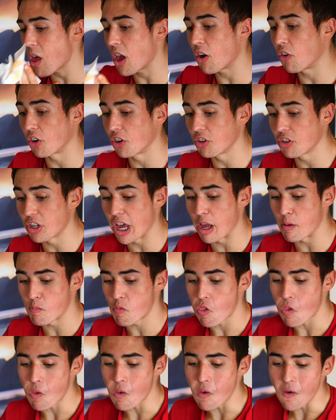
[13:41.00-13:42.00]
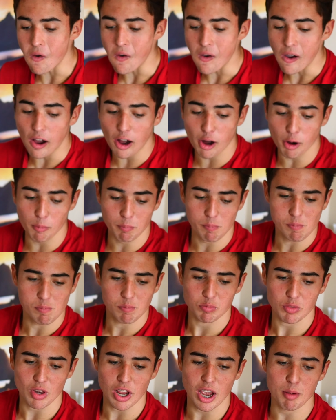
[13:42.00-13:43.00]
I learned that
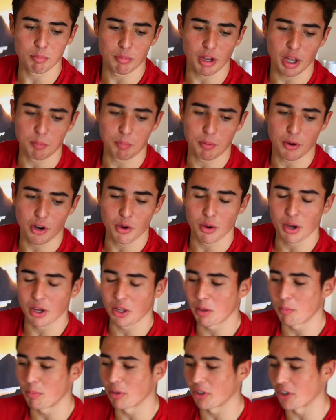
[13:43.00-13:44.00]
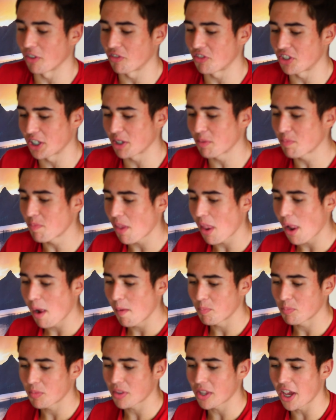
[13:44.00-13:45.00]
um, I'm not a pro at overlifting.
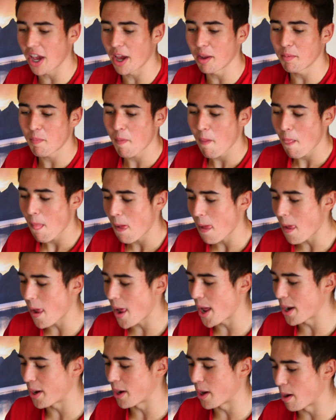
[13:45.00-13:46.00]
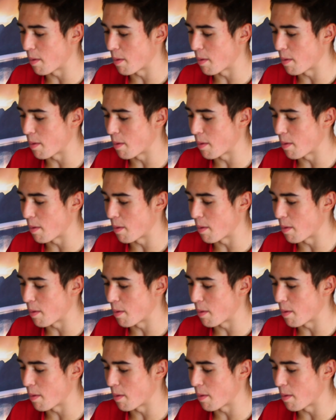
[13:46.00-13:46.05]
Yeah, and